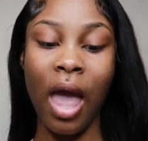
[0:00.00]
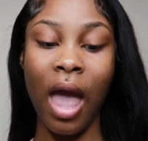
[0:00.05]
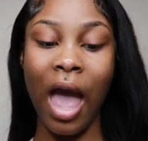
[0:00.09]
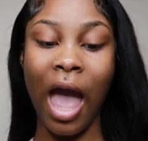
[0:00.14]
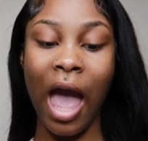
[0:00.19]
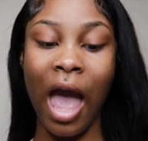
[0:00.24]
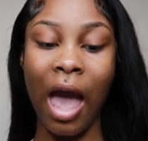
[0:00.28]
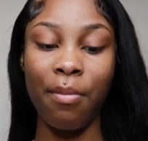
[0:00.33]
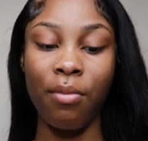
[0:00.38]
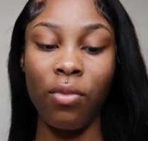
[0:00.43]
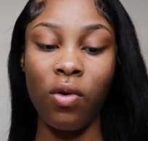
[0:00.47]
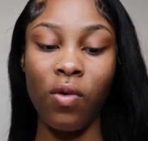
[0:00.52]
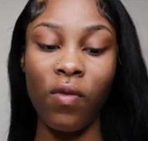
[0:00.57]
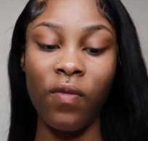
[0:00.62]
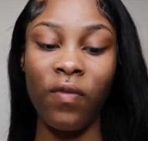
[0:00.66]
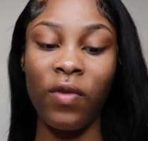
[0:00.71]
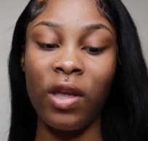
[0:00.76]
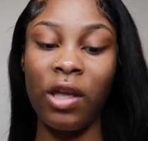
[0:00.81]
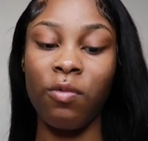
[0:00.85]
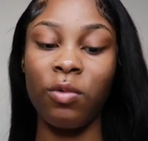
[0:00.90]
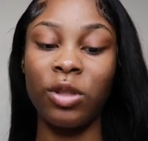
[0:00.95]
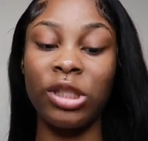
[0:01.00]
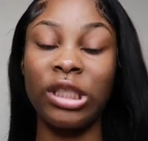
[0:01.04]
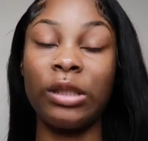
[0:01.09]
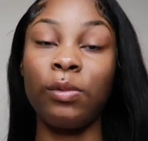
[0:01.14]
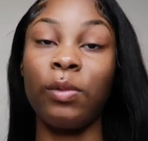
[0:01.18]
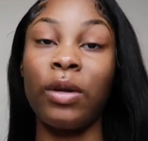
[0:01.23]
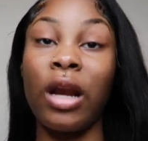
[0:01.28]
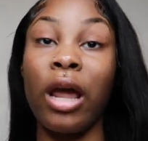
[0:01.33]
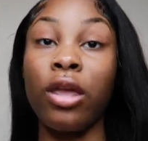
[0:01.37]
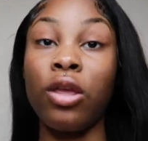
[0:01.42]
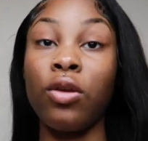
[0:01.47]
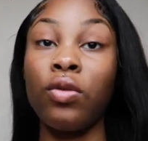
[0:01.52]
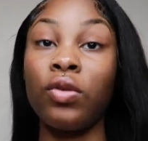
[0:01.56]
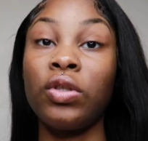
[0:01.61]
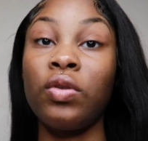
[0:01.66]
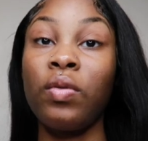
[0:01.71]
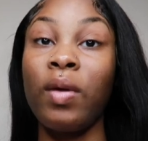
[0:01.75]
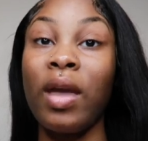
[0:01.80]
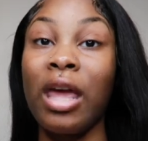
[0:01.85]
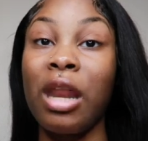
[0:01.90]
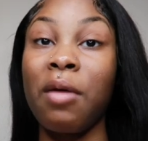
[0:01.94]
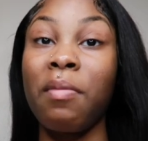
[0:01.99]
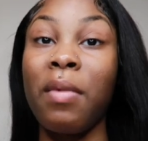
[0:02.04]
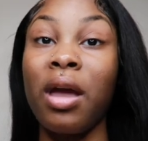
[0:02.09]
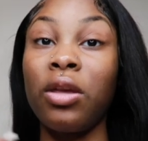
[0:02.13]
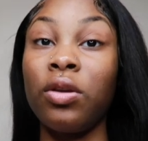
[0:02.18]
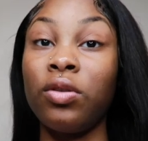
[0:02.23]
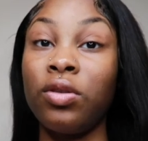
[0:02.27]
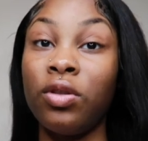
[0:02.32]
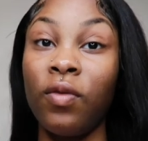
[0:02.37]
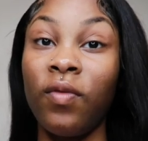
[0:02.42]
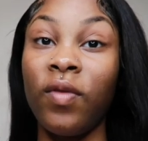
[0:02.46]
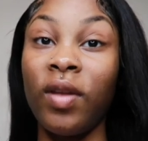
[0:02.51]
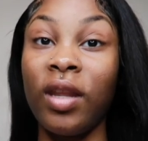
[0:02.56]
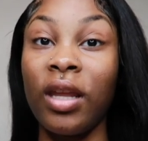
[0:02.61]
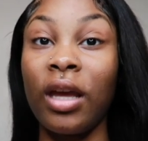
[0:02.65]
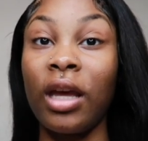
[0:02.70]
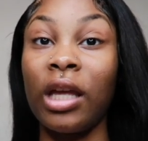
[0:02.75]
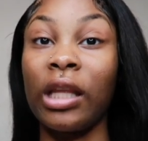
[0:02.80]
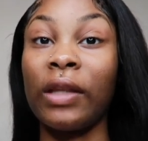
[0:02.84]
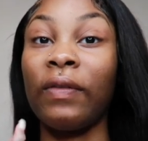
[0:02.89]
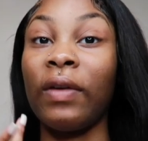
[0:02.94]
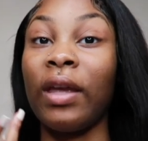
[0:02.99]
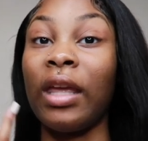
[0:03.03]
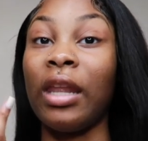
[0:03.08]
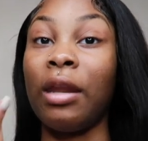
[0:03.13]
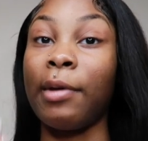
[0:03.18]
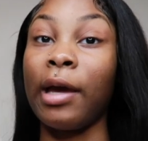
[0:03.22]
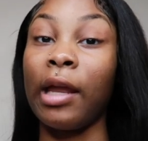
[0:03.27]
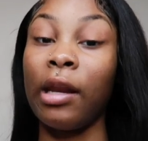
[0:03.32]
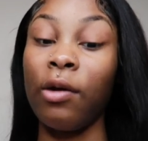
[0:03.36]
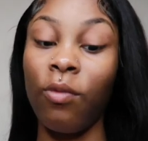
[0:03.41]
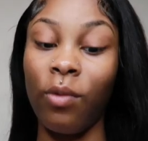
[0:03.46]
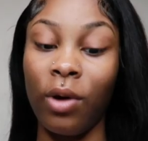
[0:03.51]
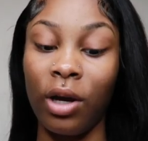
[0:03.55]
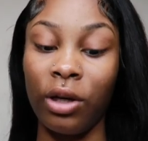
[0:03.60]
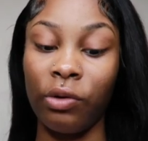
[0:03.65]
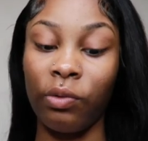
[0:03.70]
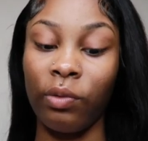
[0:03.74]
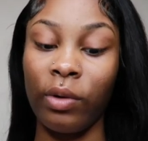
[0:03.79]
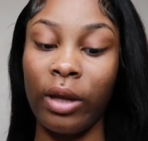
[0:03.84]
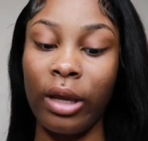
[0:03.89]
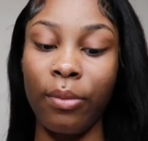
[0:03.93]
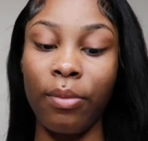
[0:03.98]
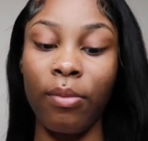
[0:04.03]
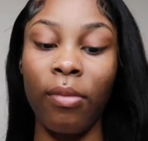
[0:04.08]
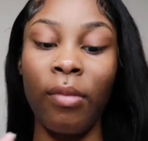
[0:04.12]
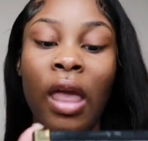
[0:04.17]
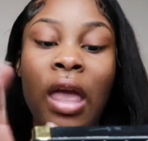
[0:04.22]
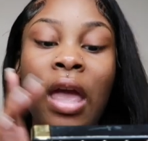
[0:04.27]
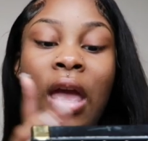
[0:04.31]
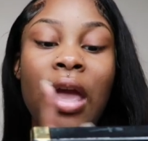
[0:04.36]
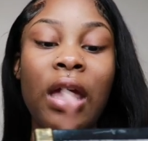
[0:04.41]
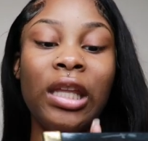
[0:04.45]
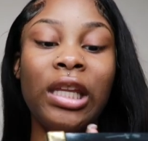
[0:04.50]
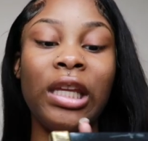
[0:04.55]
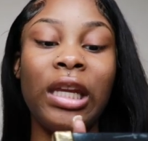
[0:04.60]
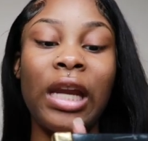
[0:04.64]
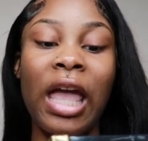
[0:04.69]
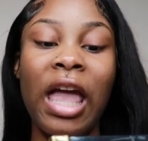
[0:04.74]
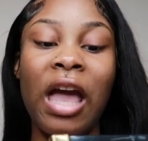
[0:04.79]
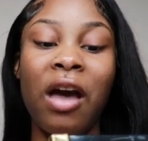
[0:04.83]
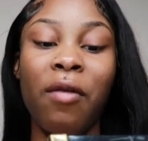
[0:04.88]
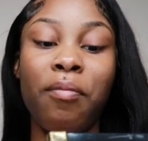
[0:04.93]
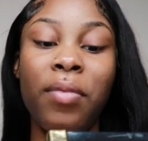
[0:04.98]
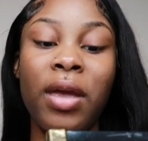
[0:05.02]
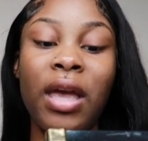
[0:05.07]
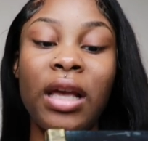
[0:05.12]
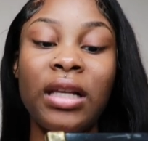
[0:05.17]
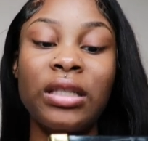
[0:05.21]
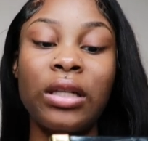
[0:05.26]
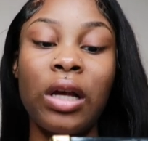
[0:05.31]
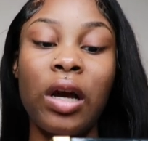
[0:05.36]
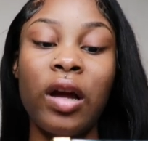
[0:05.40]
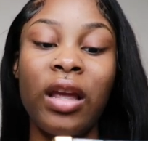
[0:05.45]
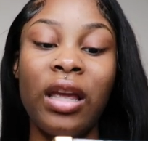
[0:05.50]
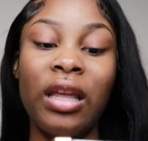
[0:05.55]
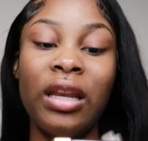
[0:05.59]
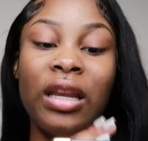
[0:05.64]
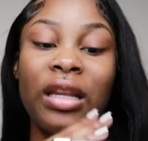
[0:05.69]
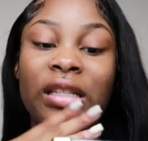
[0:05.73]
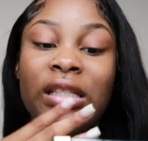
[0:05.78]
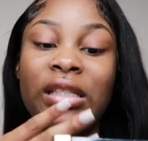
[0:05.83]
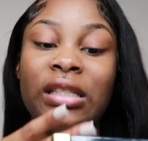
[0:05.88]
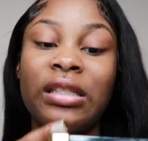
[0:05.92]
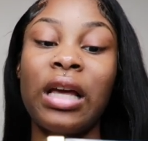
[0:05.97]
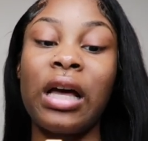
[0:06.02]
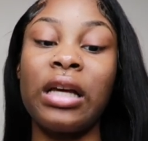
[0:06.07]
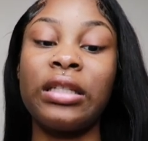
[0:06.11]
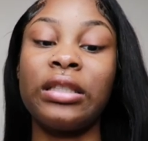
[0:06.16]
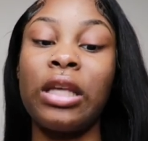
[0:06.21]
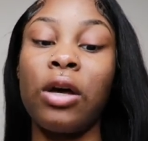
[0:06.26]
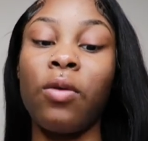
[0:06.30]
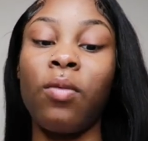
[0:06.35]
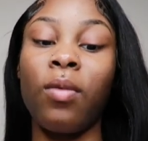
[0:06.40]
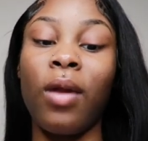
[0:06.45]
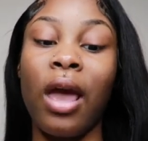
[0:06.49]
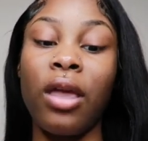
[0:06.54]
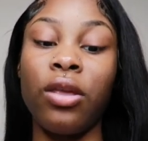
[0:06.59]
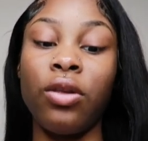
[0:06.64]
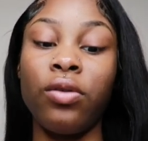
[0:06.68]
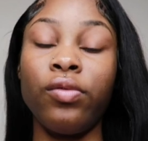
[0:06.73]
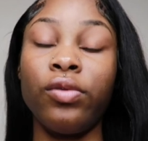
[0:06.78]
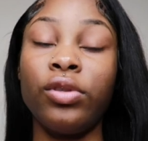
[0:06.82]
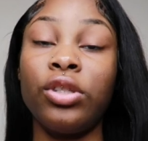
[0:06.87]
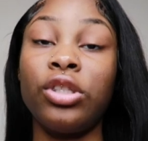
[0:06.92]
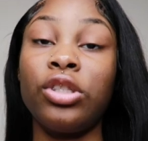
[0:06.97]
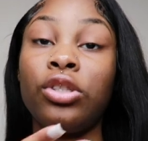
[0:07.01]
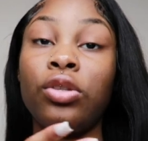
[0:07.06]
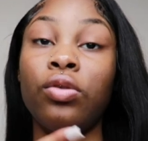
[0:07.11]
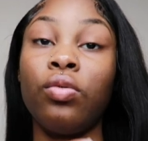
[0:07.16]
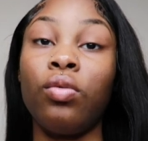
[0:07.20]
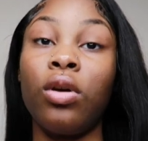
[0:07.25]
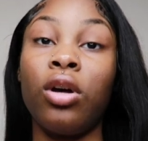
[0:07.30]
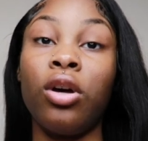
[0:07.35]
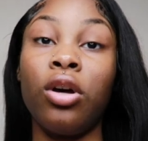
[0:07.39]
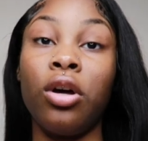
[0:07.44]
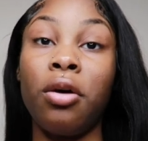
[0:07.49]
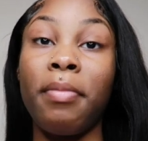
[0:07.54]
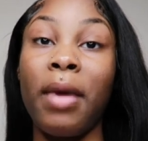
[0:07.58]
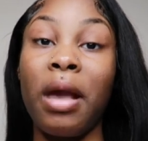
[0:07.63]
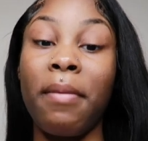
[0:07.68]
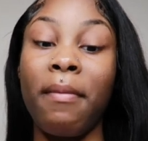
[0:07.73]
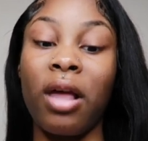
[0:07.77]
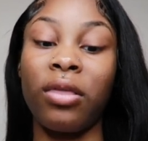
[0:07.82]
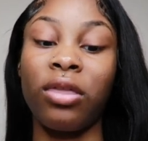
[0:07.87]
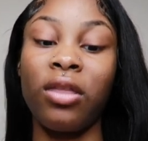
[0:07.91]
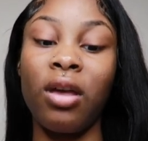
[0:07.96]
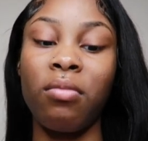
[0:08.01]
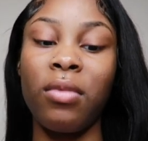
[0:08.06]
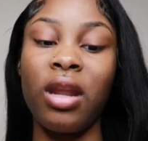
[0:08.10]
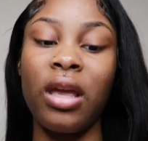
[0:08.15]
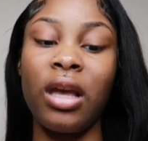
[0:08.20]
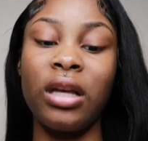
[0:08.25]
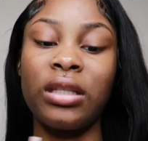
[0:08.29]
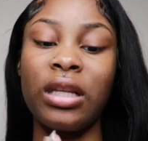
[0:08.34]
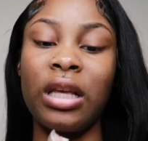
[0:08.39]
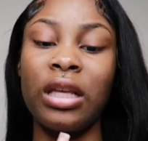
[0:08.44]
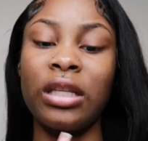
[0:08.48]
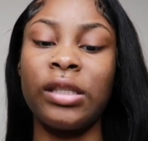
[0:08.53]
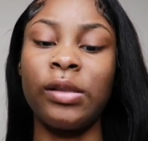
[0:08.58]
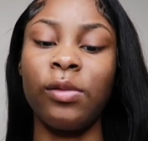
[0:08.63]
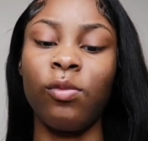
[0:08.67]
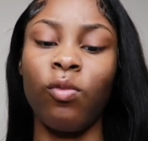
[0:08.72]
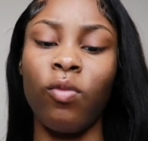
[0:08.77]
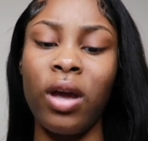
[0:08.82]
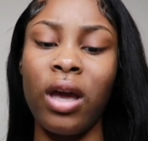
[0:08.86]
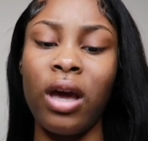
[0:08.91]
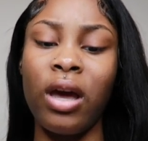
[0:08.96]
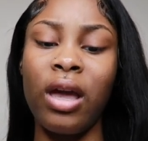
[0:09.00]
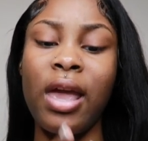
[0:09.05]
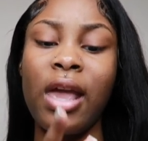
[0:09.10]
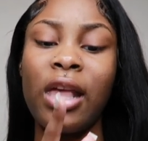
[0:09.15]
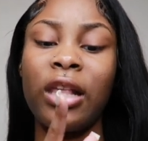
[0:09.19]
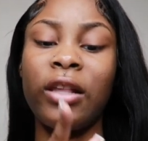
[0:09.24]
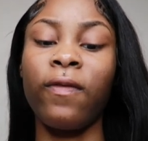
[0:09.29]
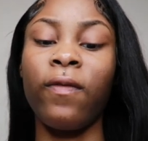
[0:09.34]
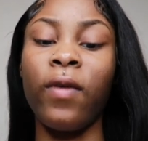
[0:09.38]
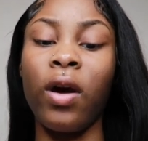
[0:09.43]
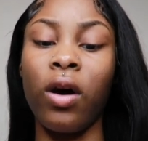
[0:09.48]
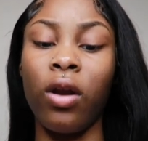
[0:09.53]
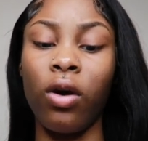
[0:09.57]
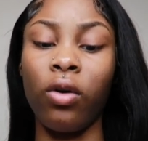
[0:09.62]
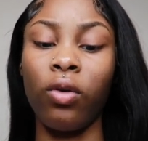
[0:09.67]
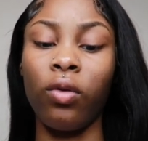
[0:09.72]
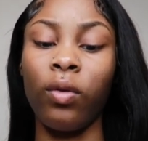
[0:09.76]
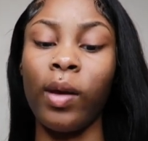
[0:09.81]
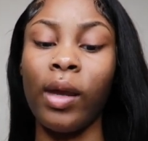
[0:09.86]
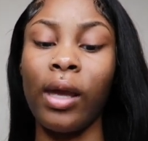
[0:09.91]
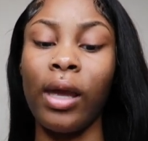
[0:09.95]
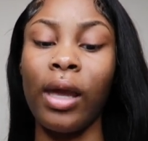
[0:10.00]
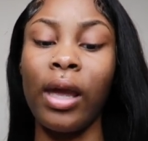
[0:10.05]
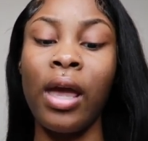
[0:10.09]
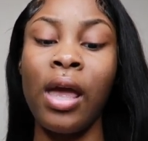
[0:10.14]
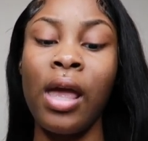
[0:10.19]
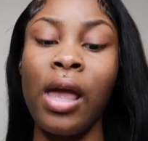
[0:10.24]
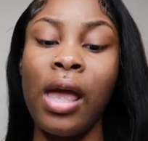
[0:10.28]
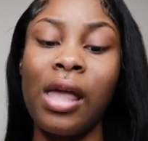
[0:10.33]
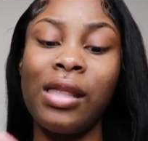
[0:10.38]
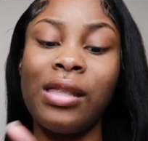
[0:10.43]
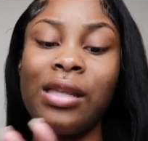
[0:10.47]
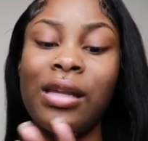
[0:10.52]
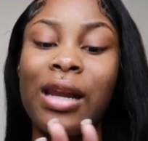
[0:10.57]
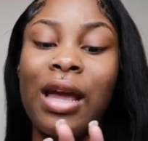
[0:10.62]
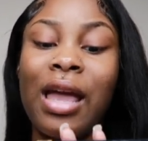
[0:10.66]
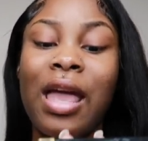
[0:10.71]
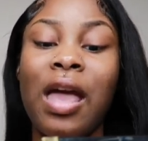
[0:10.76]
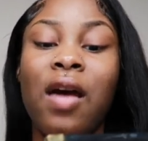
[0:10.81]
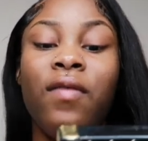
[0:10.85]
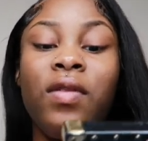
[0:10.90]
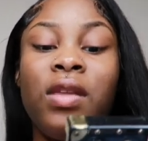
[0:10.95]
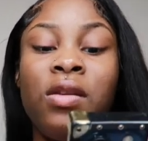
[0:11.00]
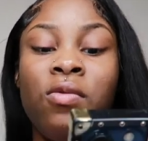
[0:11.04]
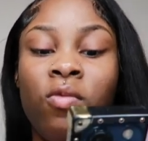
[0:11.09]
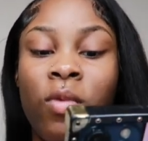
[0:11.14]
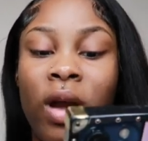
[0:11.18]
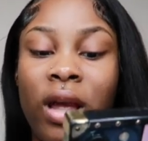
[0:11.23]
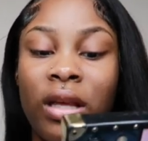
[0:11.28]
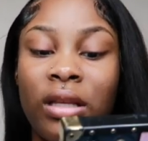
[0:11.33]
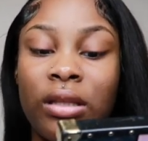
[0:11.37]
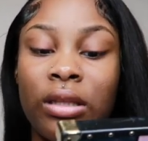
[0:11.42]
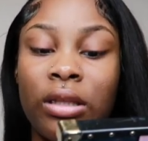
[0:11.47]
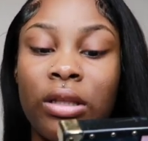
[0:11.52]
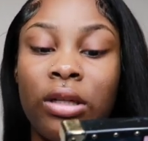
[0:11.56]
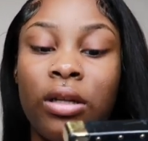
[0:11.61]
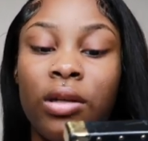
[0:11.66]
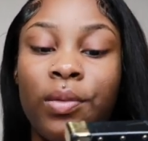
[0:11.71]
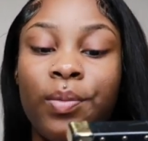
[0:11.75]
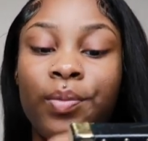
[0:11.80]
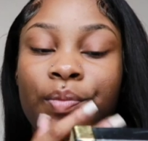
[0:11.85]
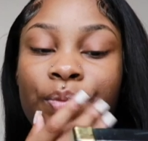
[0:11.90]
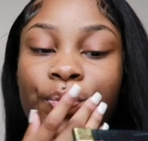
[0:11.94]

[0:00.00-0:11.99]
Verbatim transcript: iMovie, which is what I use to edit my YouTube videos, for anybody wondering. Then I have Pixar, and this is also what I use to make my thumbnails, as well as PhotoGrid. And then I have Eraser.